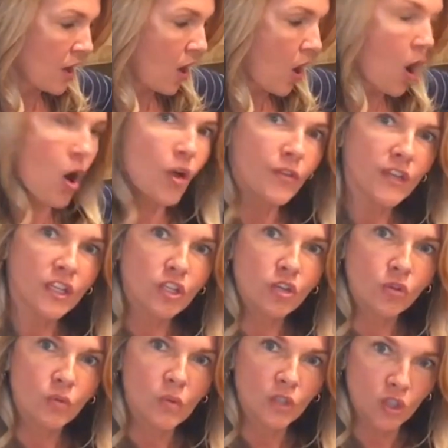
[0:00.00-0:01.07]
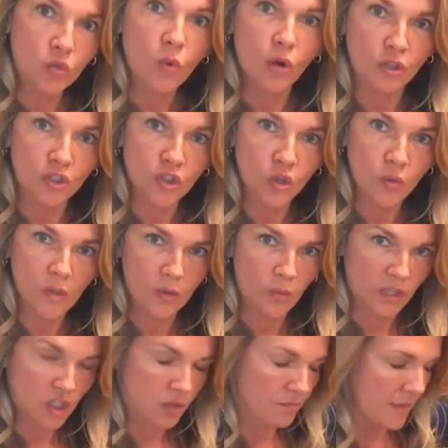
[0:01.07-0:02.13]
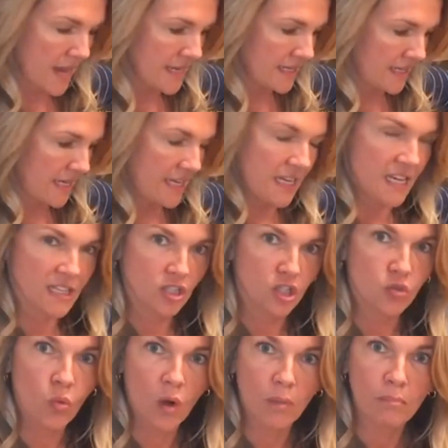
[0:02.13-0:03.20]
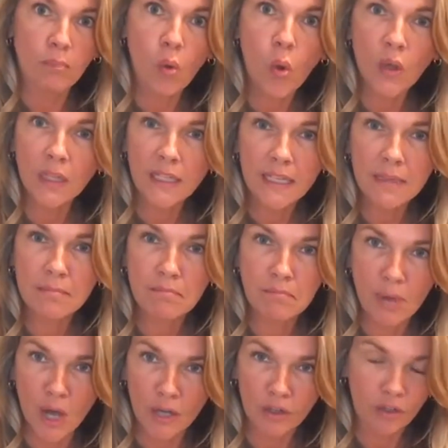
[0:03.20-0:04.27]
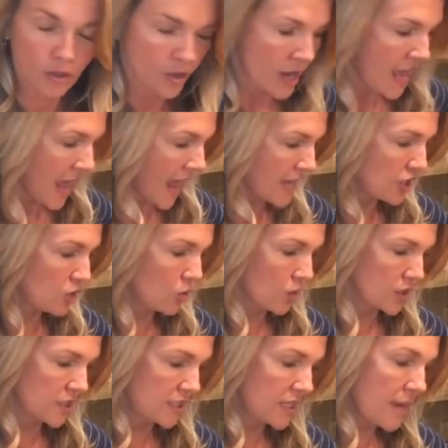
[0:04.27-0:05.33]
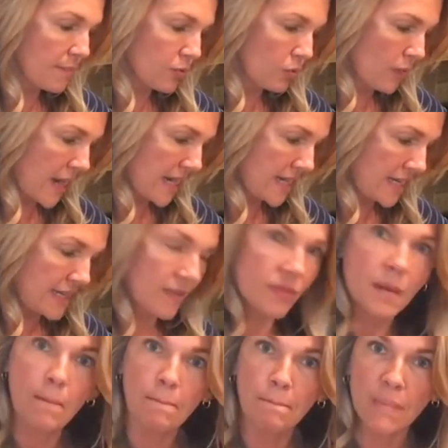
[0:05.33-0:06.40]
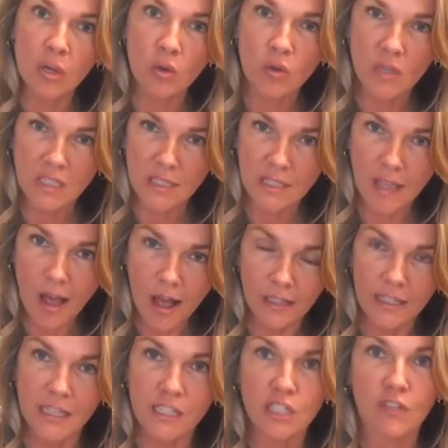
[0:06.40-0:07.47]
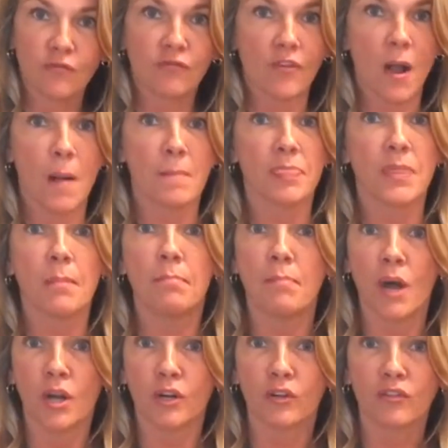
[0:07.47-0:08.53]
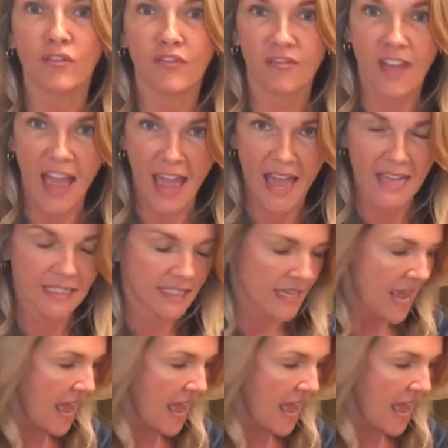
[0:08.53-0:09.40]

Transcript: All that you are doing when you make ghee is you are boiling butter, and you are separating the milk solids from the butter fat.